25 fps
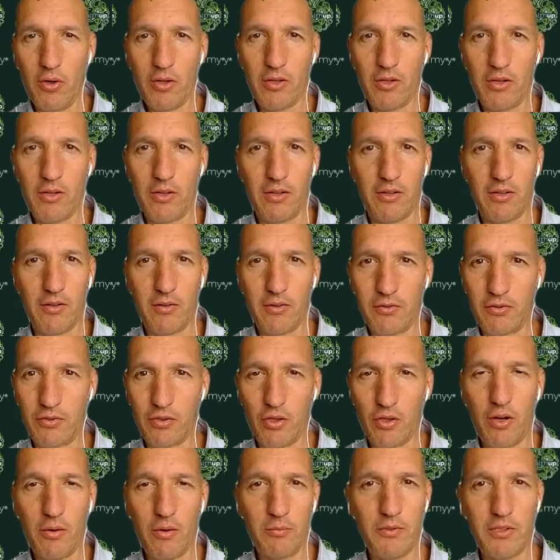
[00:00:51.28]
work,
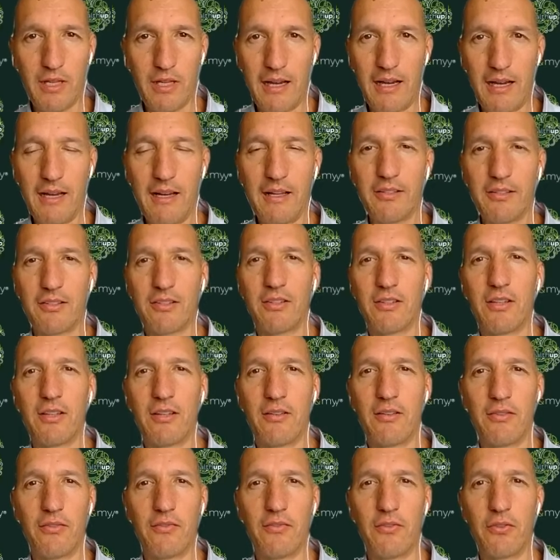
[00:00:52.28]
job, task
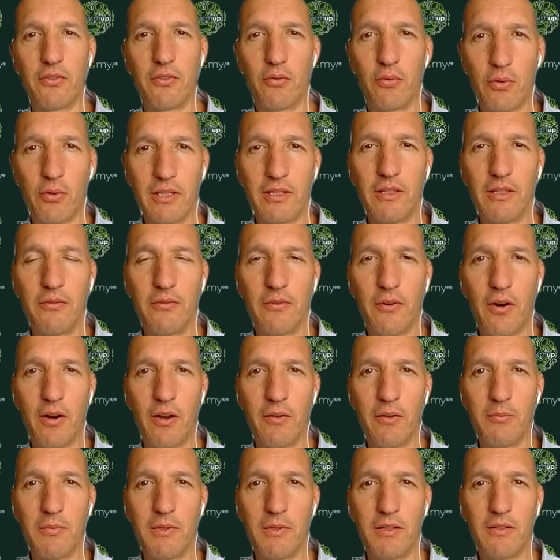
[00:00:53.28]
for
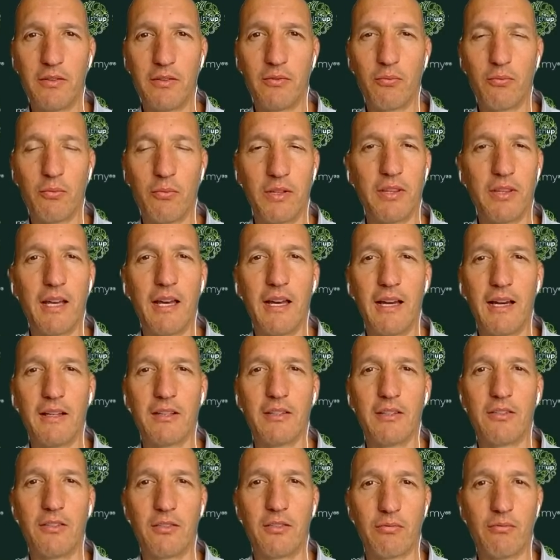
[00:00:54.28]
25 minutes
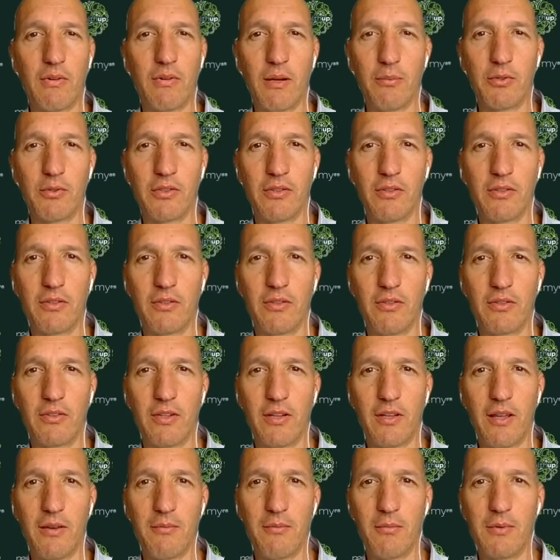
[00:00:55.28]
without disruption.
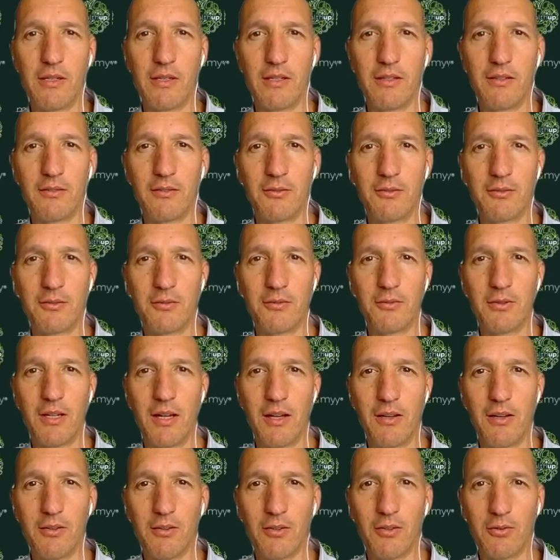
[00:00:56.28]
So that means,
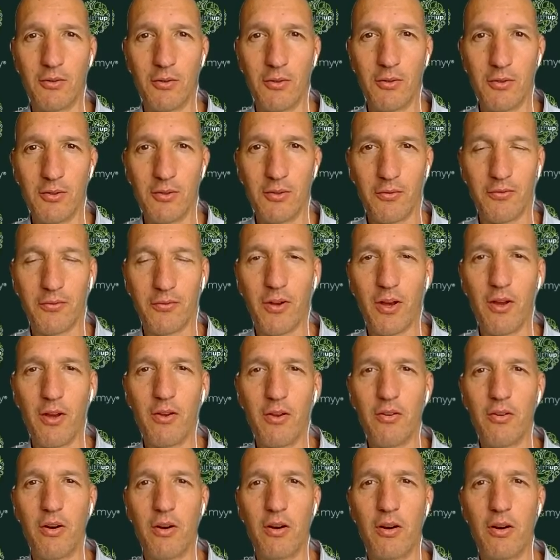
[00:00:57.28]
you turn your
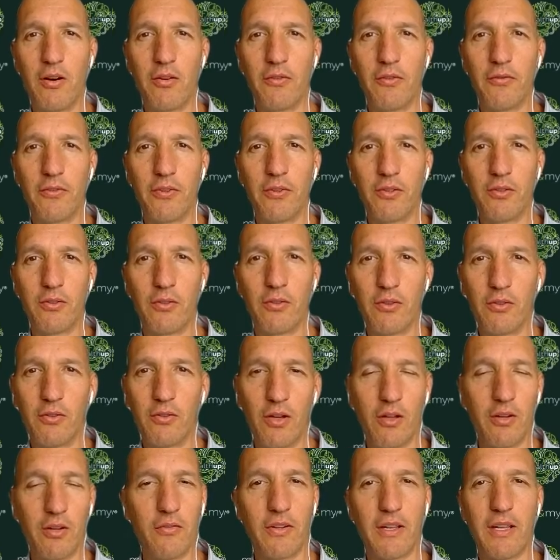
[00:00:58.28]
phone off, you
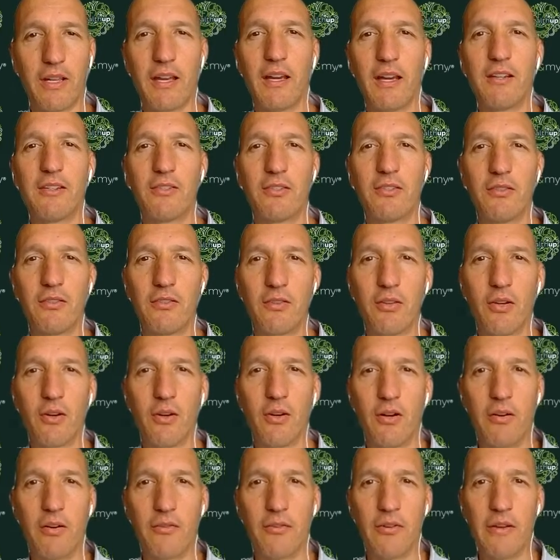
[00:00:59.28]
turn notifications
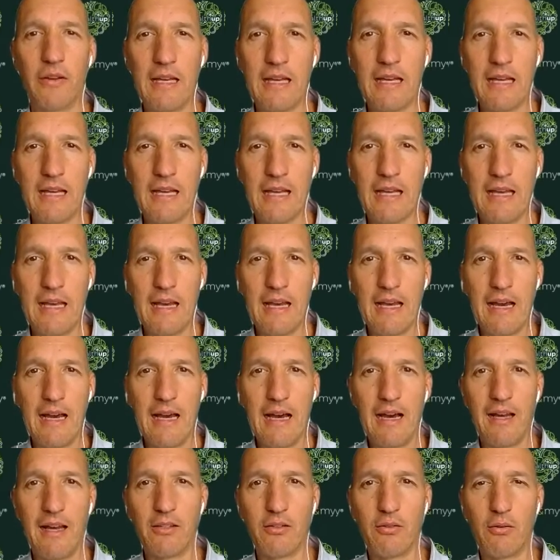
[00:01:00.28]
off.
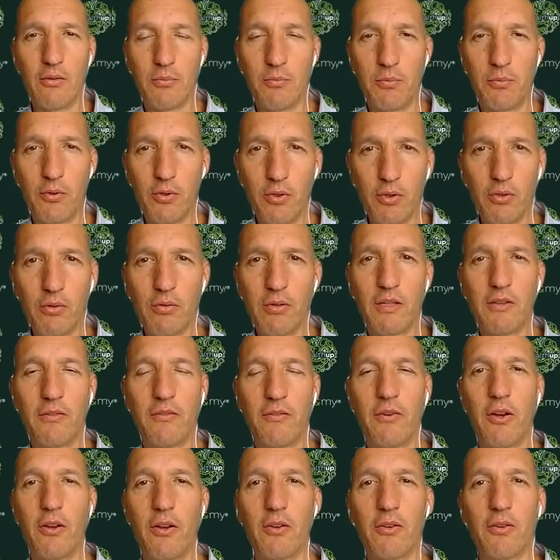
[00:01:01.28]
You're
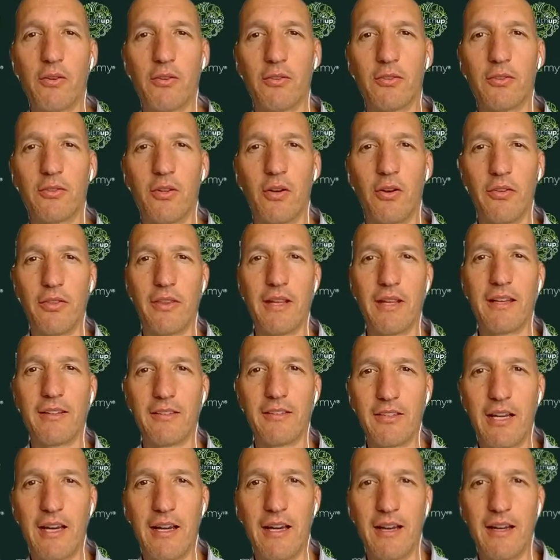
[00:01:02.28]
purely focused on
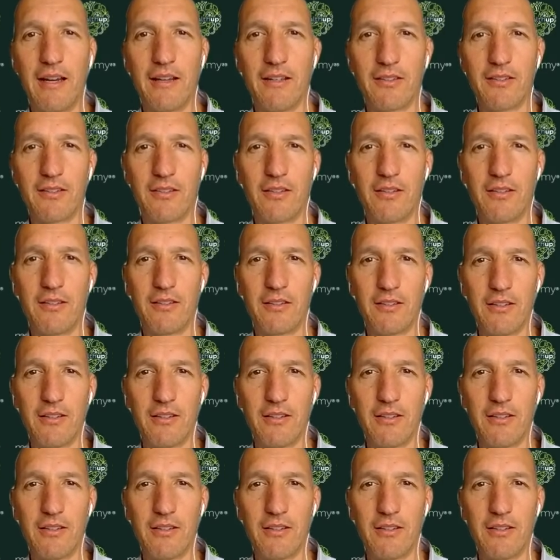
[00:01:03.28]
that task